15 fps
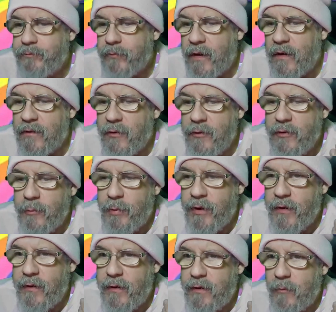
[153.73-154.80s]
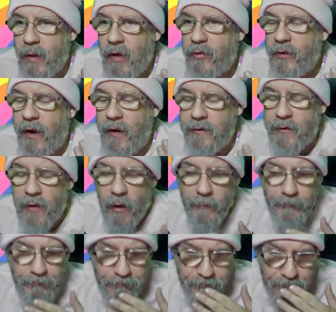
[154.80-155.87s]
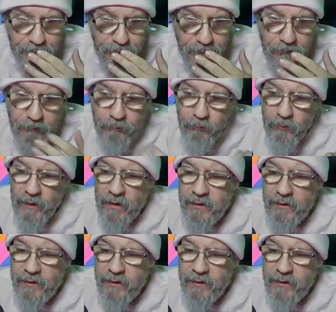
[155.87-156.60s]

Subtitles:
soon as you put it in your mouth and on your tongue, it